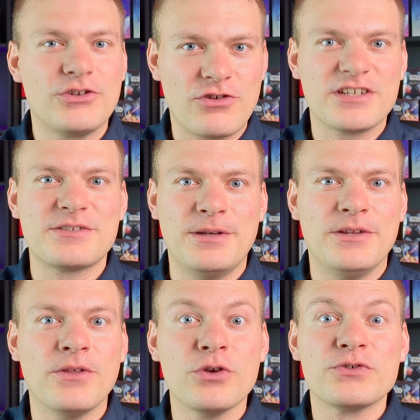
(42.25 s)
Trust me,
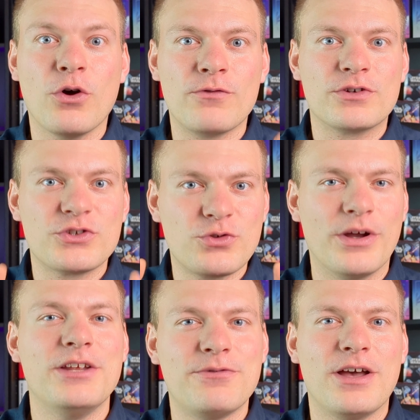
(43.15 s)
in those over
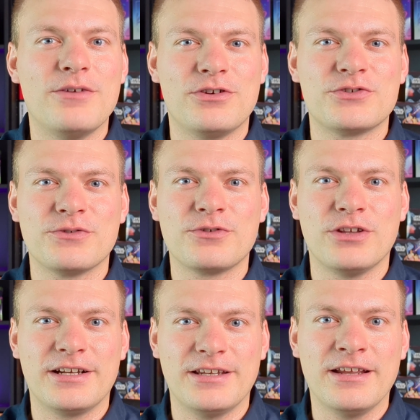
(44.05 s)
25 years of
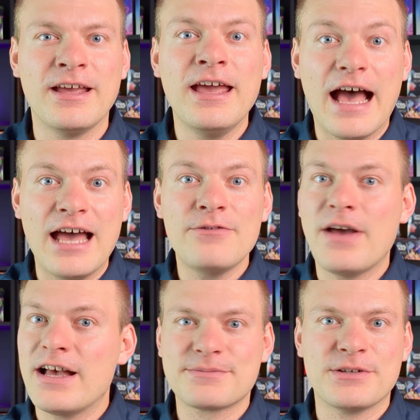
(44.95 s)
collecting, I've
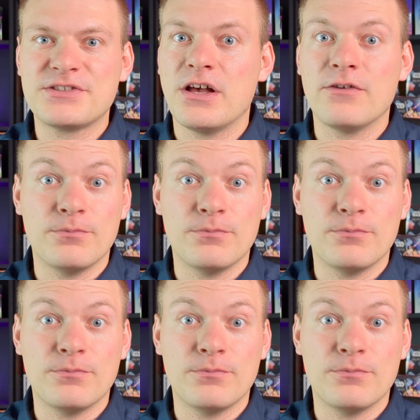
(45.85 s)
asked myself